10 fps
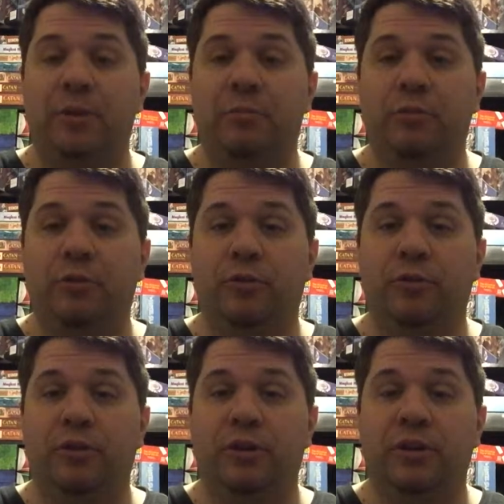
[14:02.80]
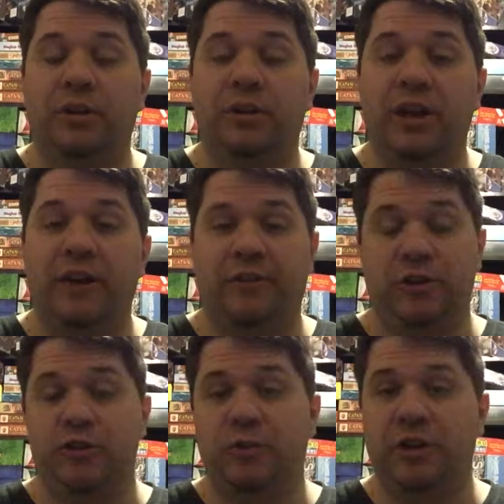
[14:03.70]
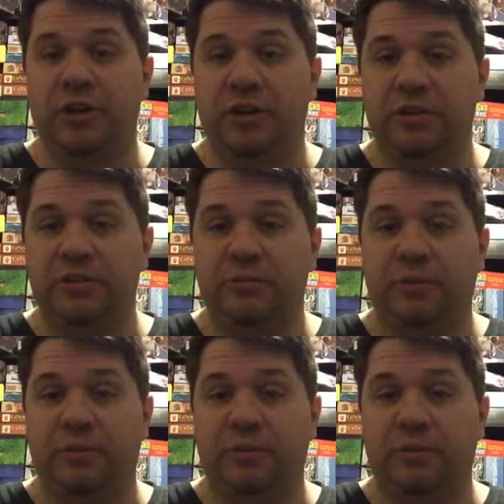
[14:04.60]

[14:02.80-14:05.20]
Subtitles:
of people have enjoyed it,